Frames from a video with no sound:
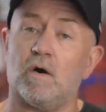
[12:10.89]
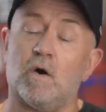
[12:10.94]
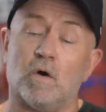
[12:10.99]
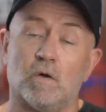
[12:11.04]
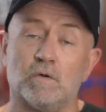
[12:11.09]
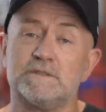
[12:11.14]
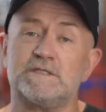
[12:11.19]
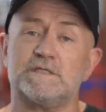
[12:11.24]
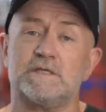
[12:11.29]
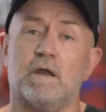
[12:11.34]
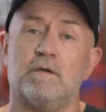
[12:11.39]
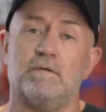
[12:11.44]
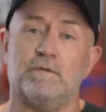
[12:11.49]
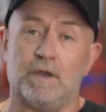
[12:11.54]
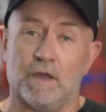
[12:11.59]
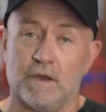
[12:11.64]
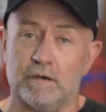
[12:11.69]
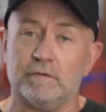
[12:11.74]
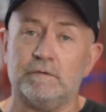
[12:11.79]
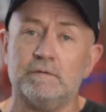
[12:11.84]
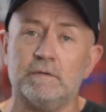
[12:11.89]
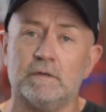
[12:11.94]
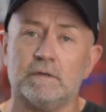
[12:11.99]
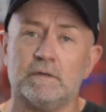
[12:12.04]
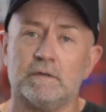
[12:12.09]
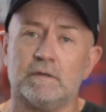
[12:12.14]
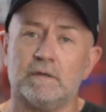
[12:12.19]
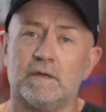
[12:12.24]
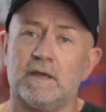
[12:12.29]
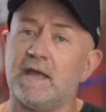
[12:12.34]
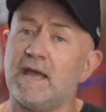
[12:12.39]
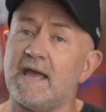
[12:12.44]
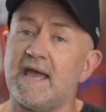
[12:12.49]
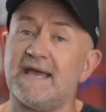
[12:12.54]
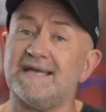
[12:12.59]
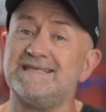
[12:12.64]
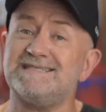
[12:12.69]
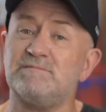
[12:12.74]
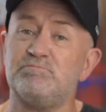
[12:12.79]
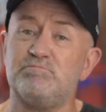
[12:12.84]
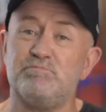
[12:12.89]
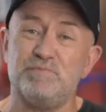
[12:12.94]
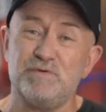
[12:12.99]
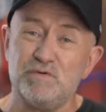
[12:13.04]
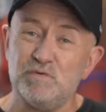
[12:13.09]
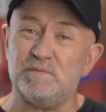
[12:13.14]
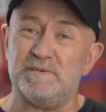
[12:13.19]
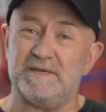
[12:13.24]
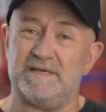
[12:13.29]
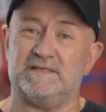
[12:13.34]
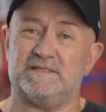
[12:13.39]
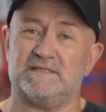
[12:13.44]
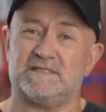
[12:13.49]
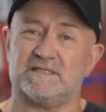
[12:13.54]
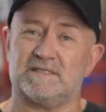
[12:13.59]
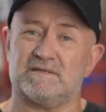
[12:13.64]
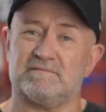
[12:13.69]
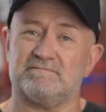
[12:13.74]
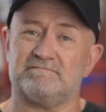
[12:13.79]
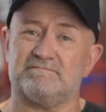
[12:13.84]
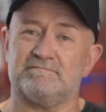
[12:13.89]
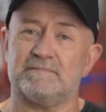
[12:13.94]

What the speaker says: also known as boobies.